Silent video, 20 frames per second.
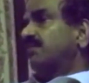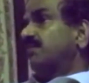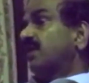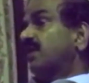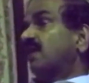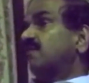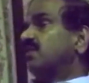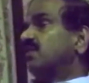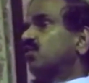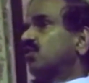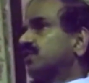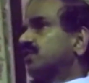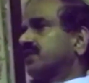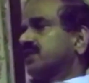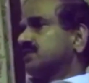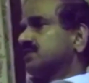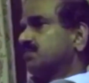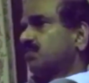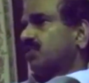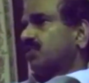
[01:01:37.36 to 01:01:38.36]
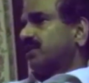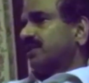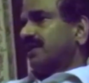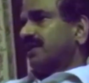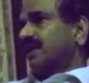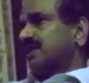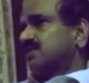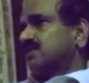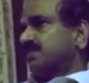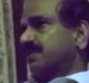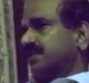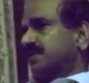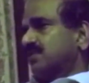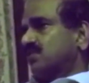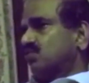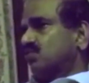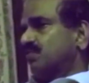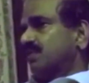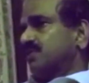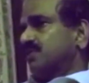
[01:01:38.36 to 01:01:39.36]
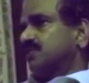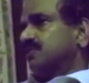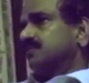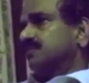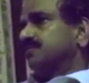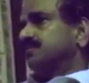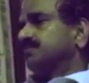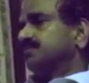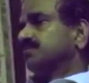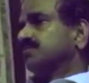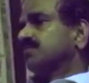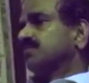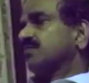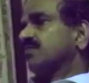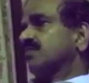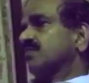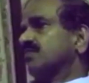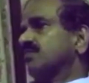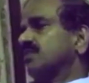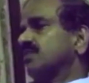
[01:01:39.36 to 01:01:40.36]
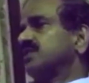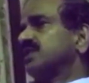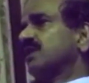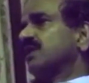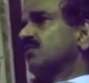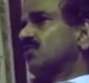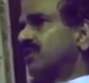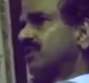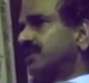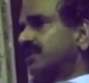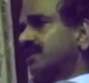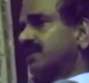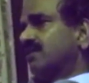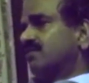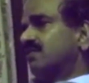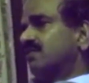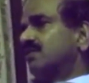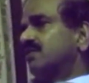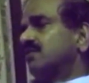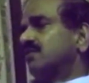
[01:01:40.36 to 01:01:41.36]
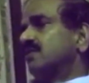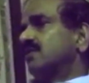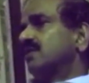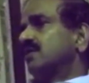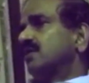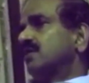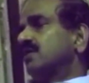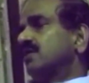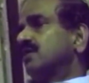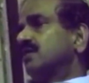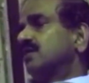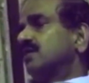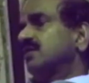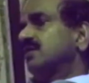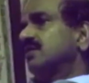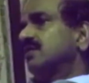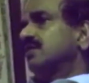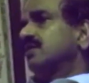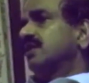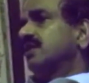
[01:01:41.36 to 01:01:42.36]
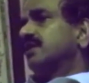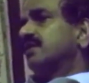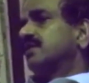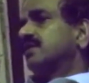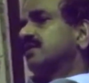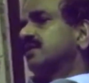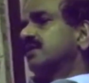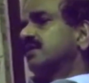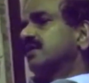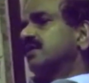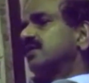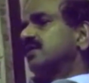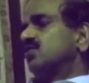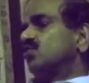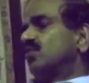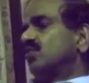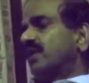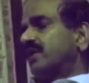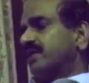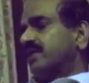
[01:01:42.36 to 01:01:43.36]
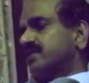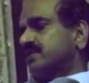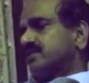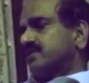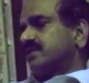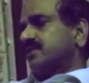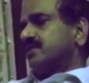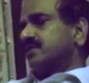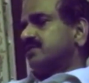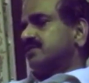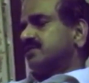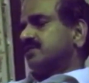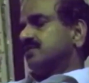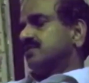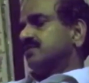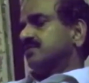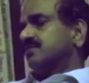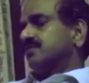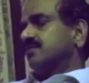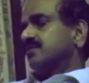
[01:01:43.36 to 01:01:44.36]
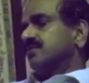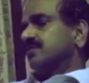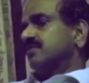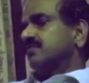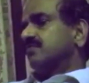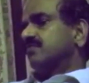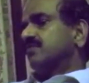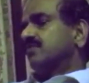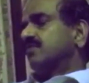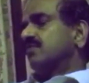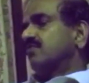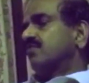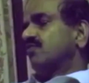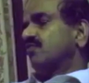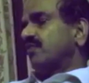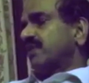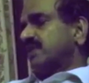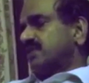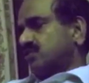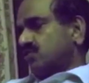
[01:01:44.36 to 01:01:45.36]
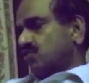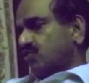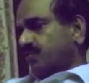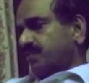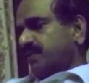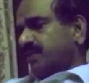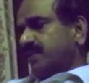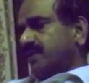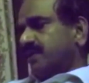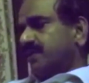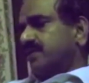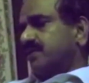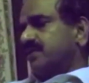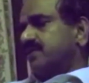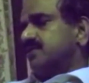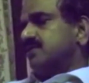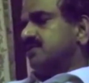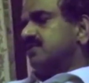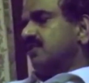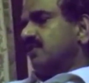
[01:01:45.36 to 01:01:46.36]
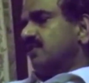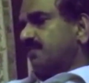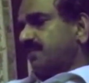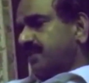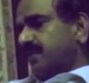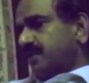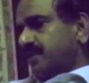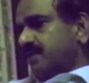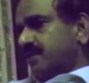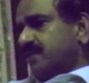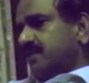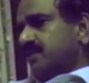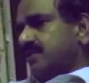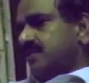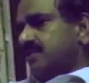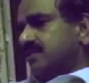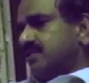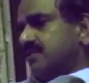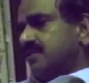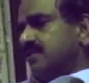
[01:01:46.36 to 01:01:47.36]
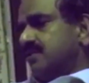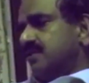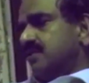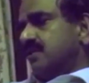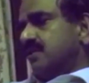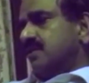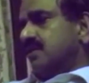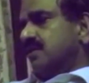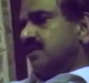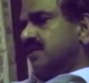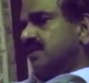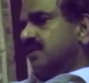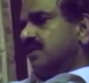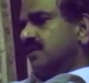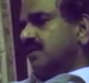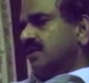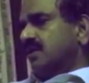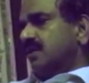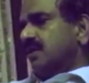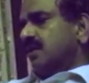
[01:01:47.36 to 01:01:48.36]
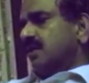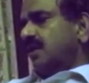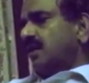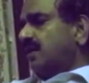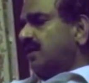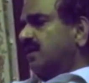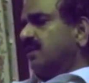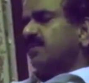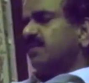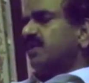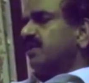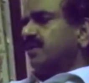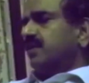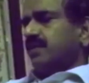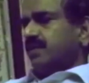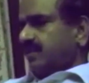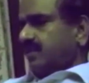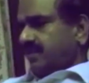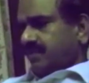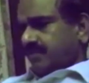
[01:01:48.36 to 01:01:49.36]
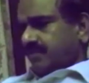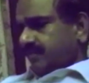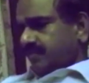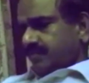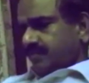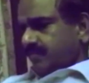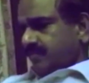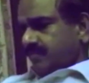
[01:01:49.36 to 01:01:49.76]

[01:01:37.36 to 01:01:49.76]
I will not touch political aspect too much, which I have already covered, that United States, West European countries, developing countries, and remaining